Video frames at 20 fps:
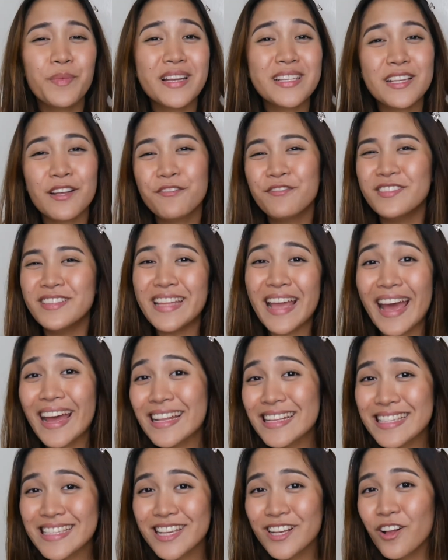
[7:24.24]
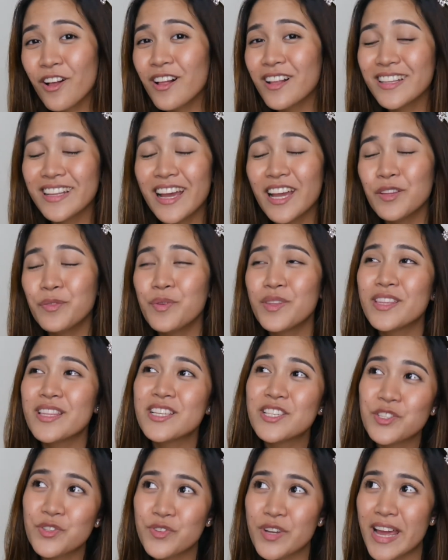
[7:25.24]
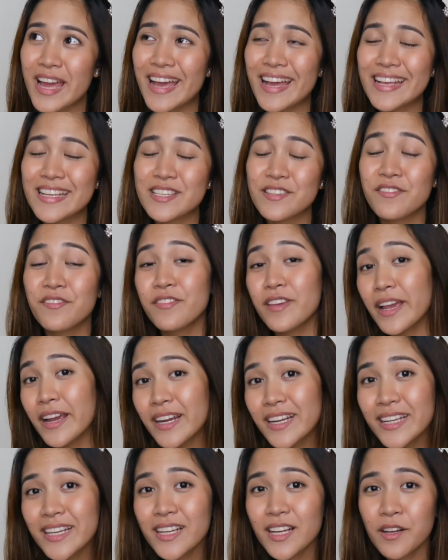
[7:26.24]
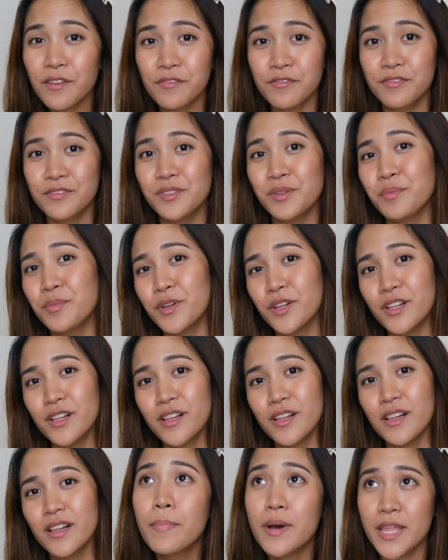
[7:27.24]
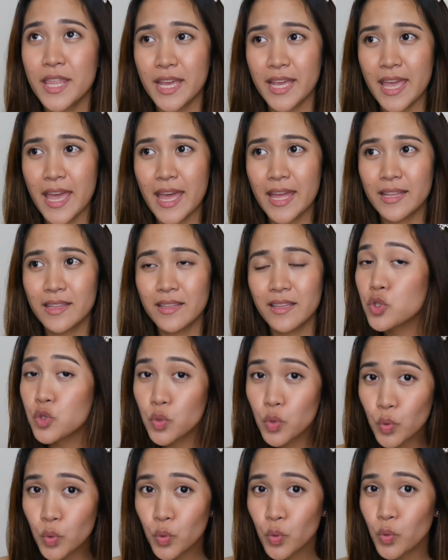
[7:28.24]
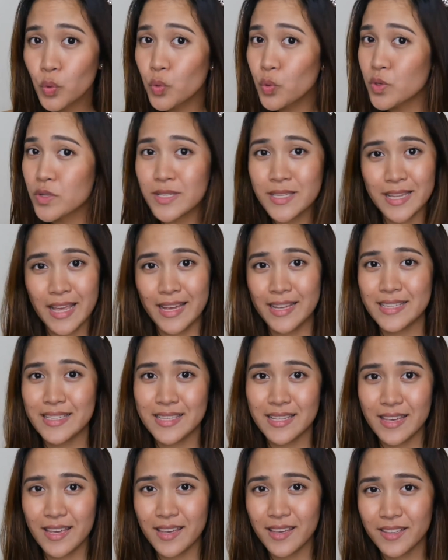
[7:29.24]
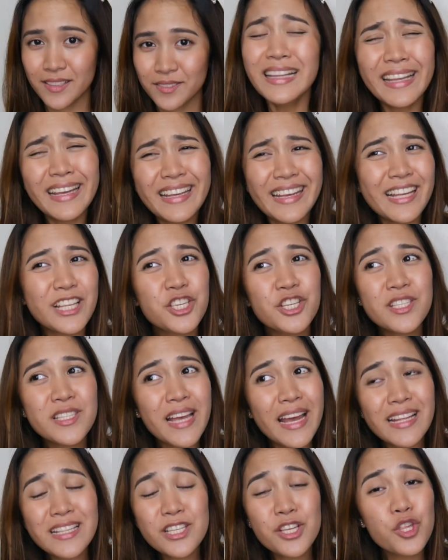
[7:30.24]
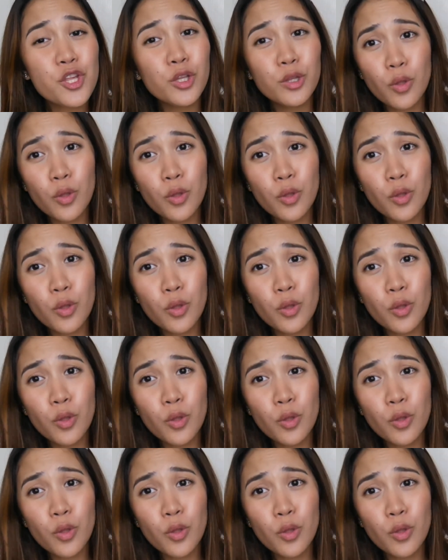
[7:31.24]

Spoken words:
myself dancing all night with this dress, very comfortable, but again, too sexy. Like, it just had such a